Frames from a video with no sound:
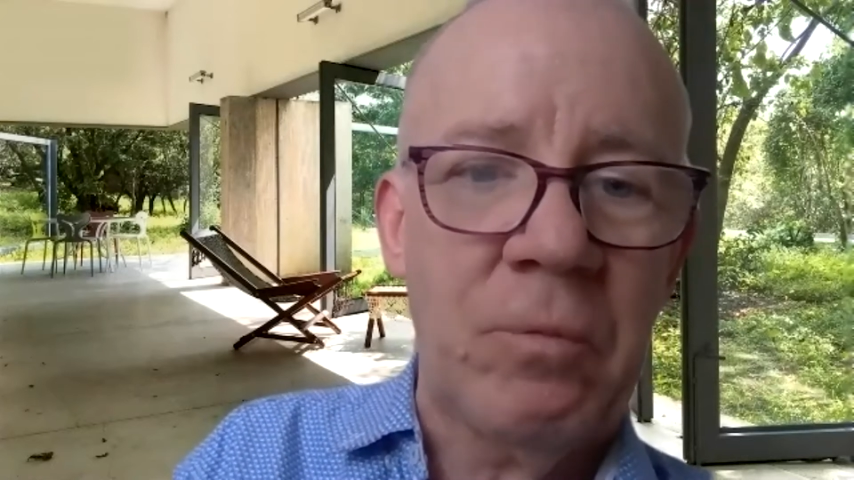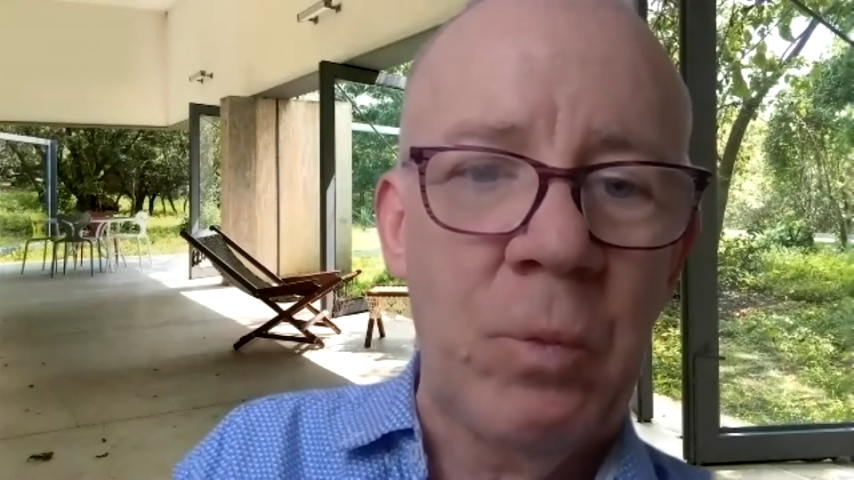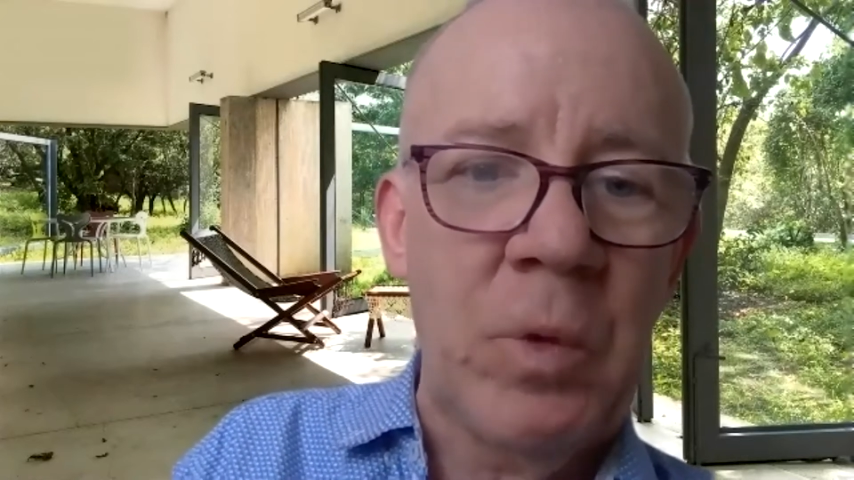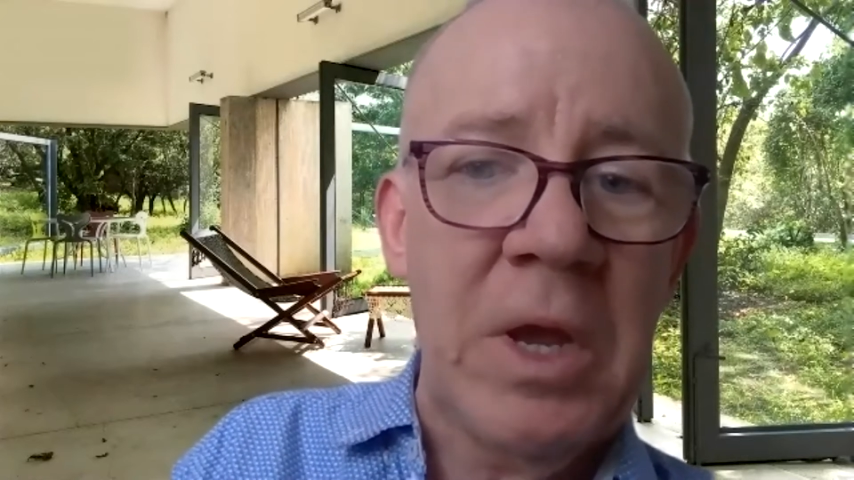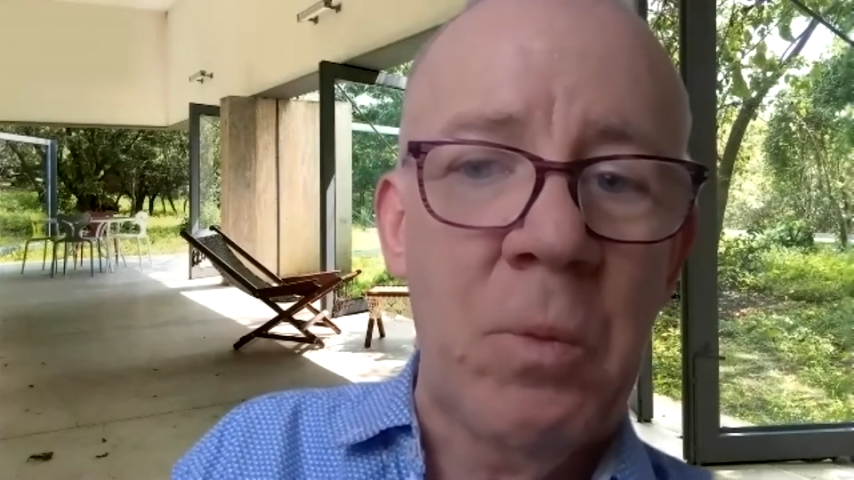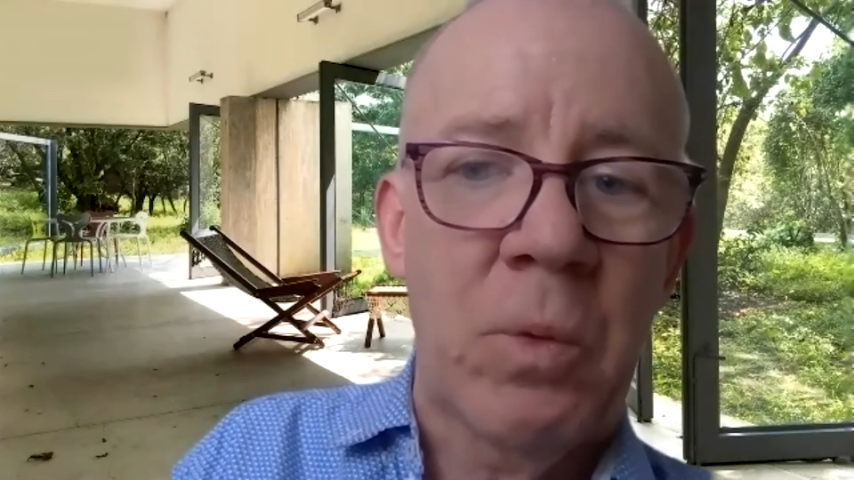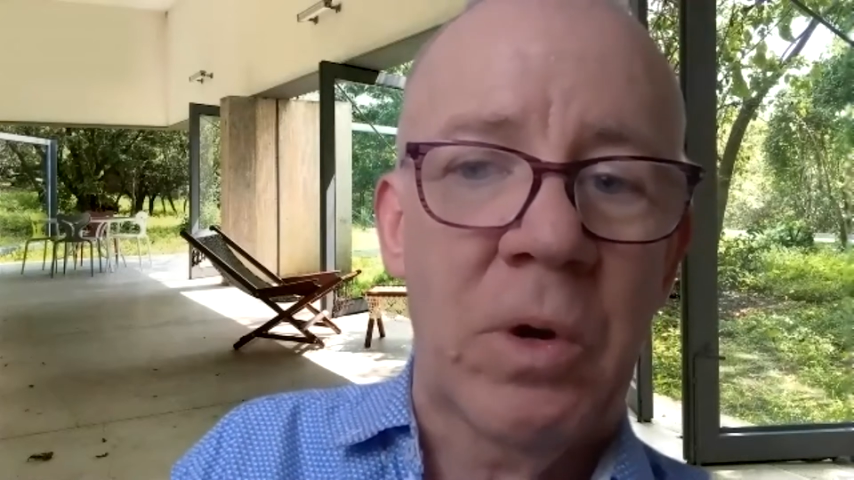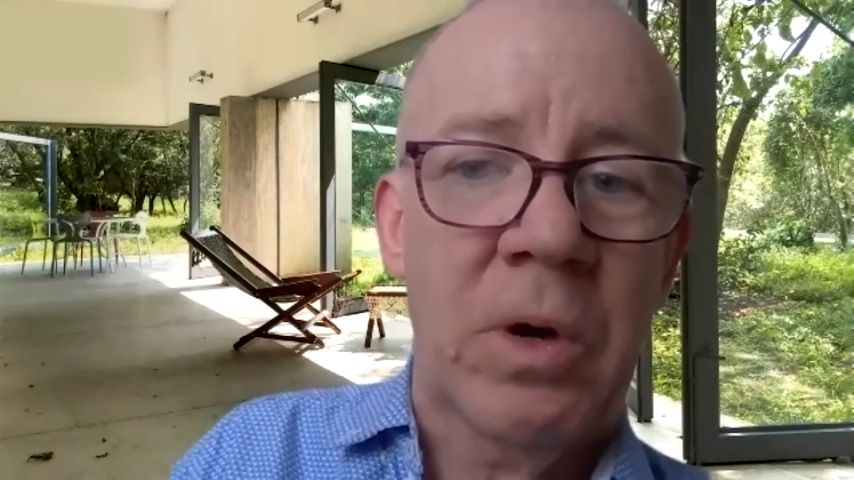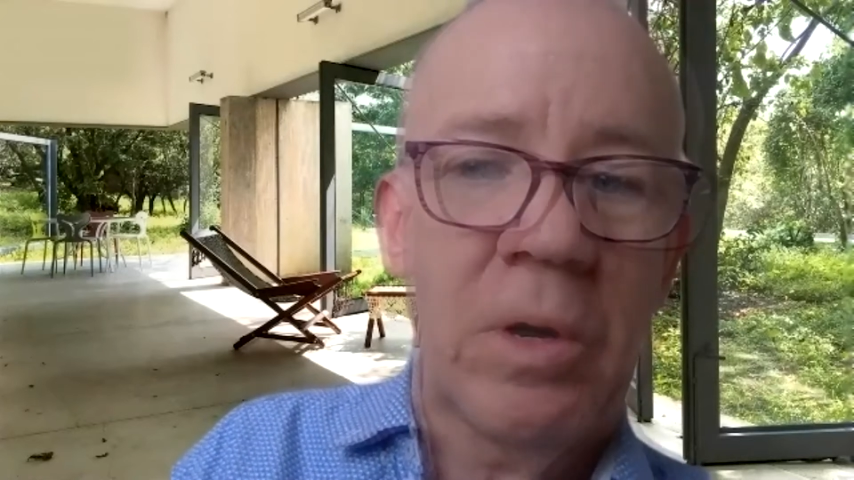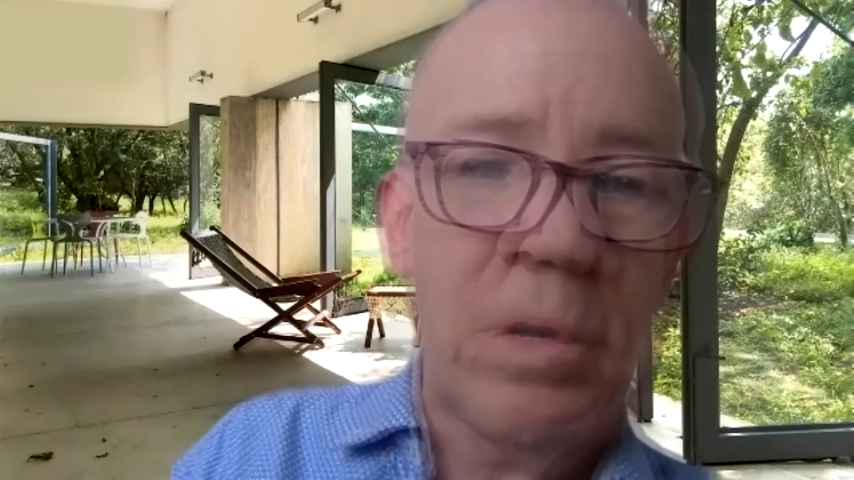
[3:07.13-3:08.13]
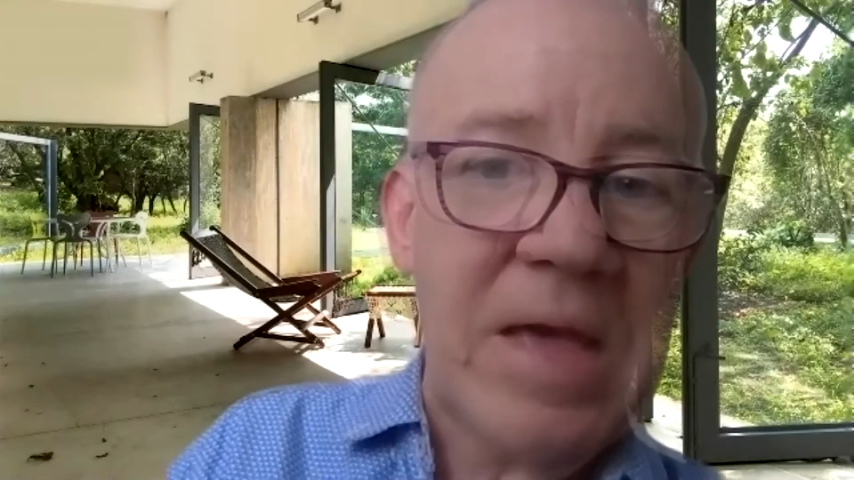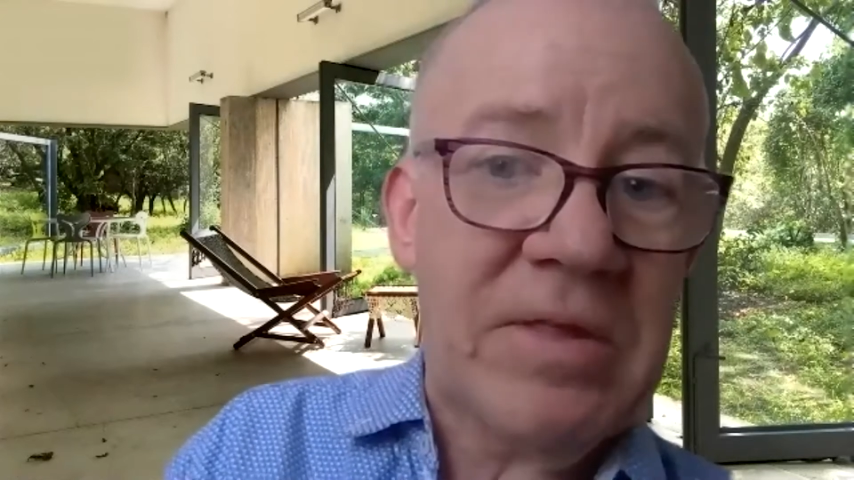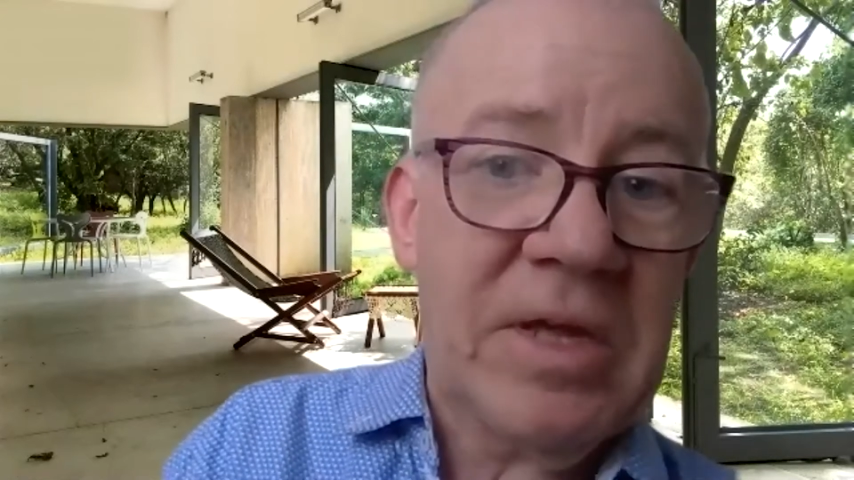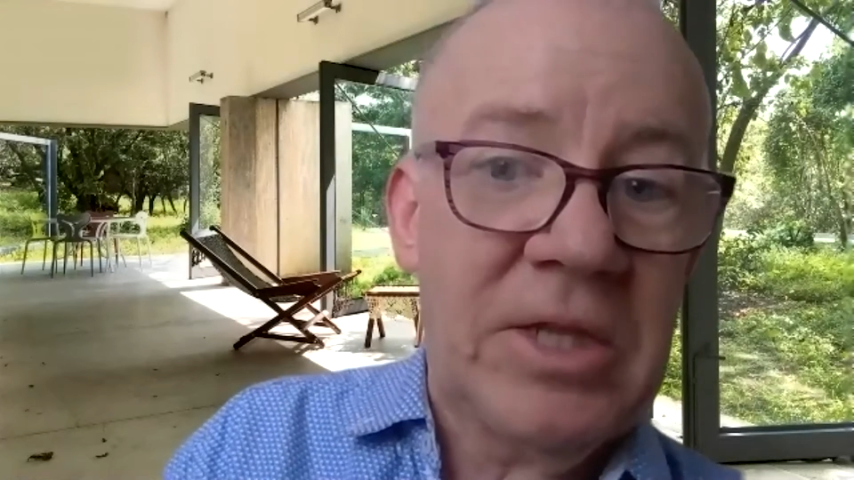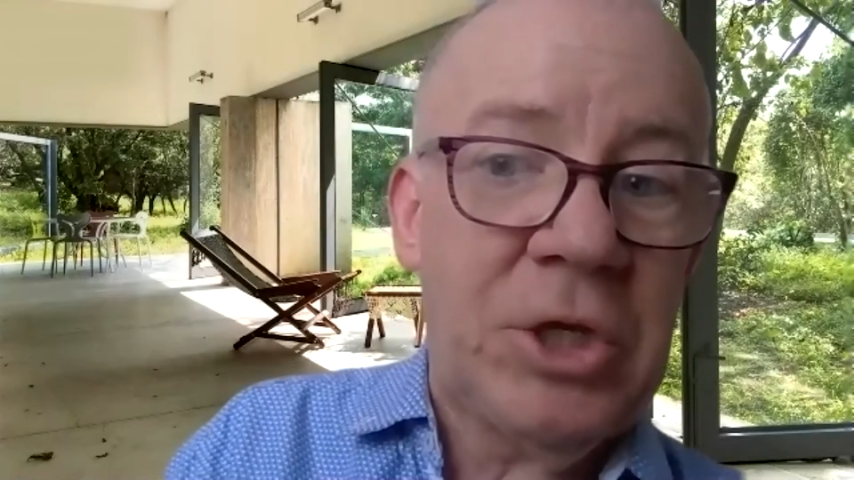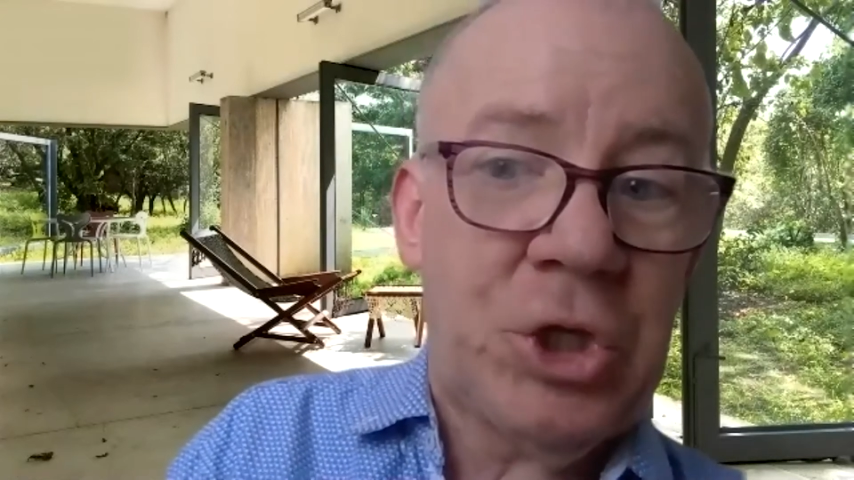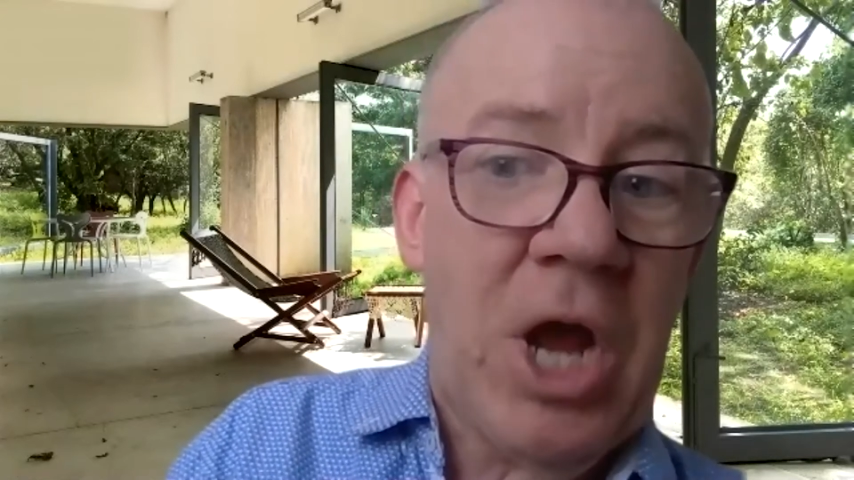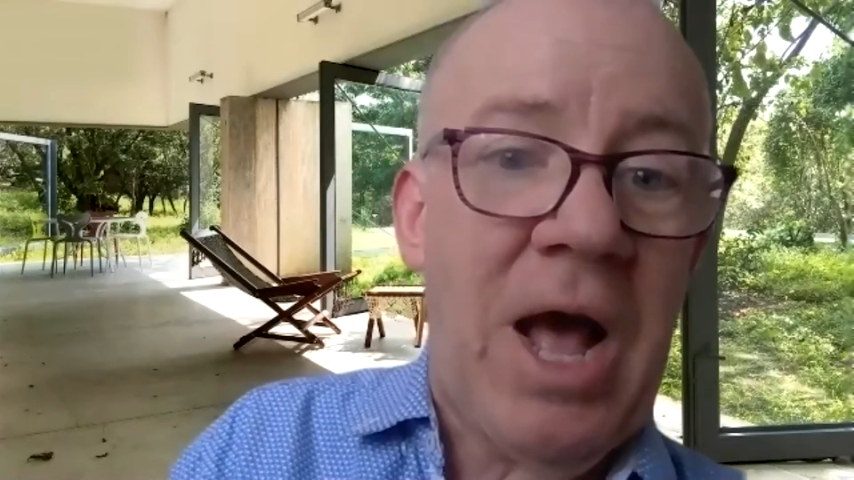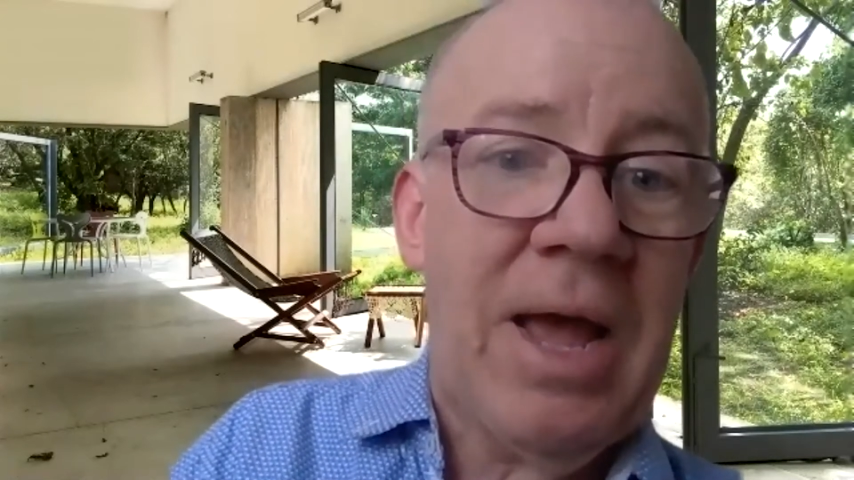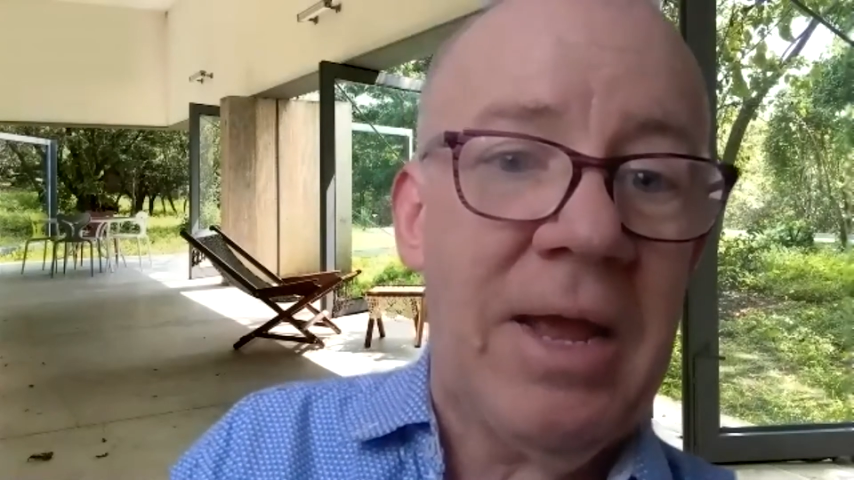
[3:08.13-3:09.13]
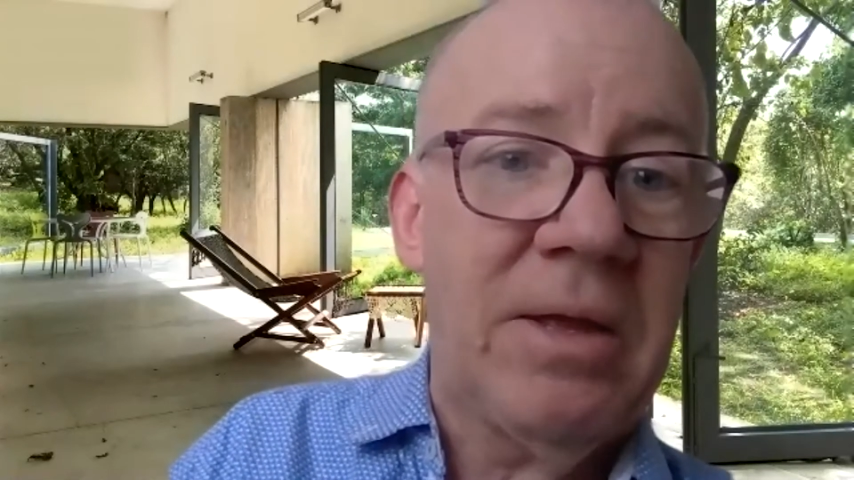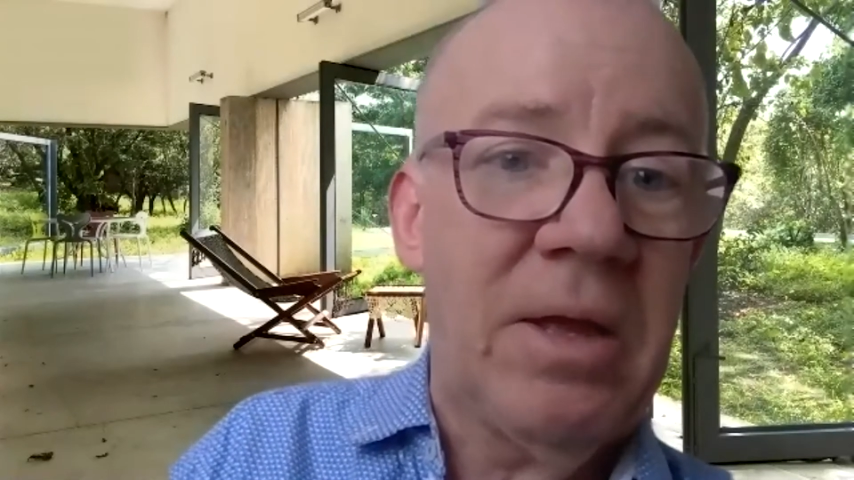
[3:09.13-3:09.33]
We were basically shy